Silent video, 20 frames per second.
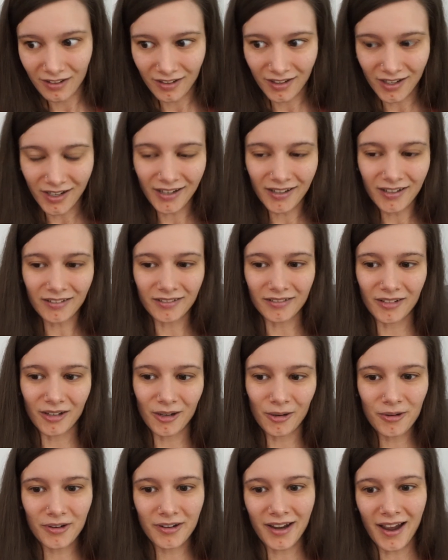I don't
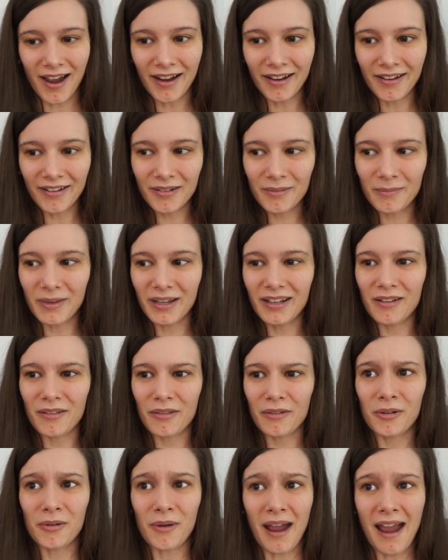know, kind of made it
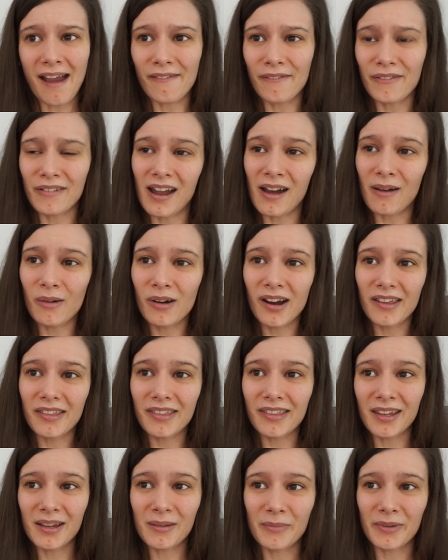through half an hour, I
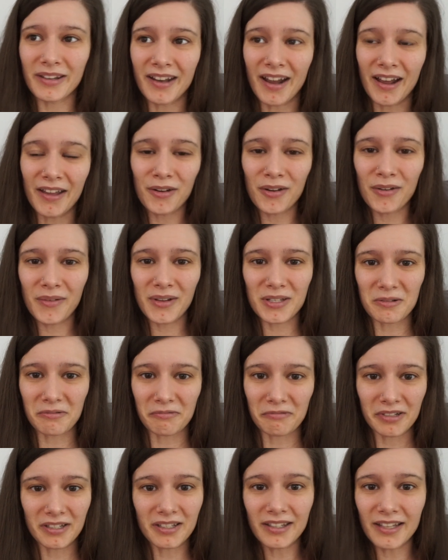think, but neither of us
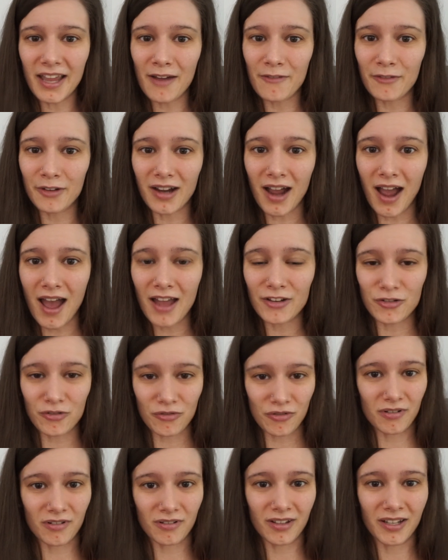really ever got,
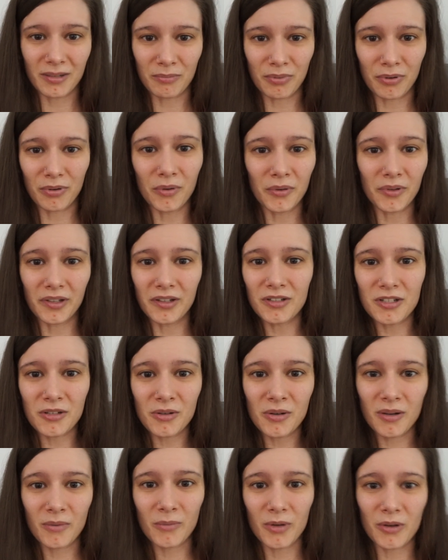draw, like, pulled
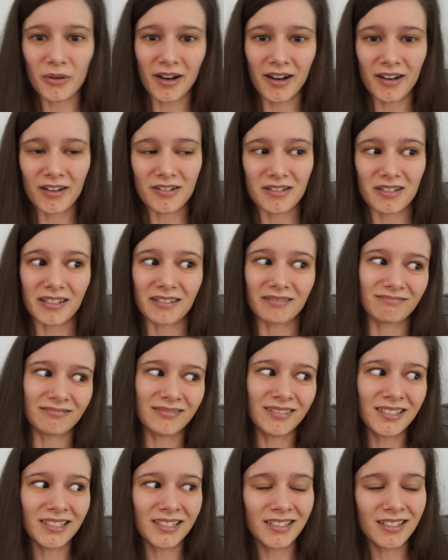into it, and we were kind of just like,
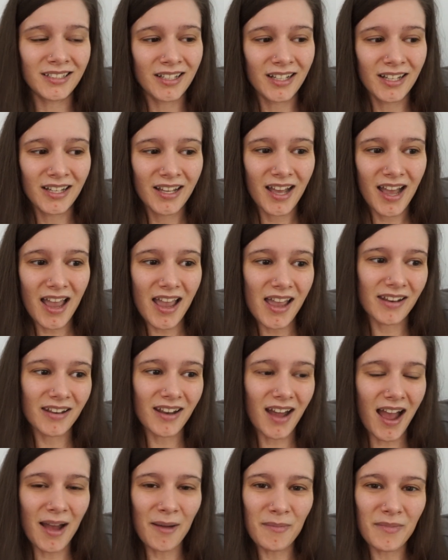meh. And
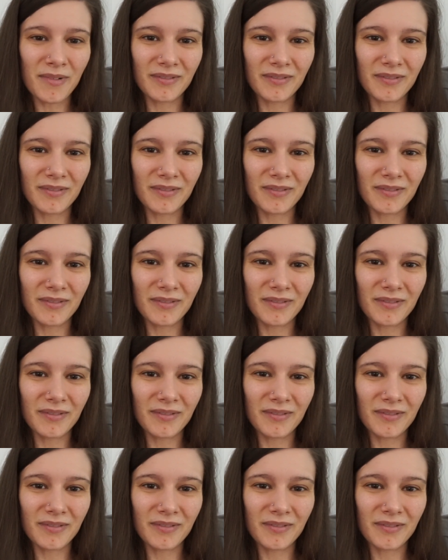I'm,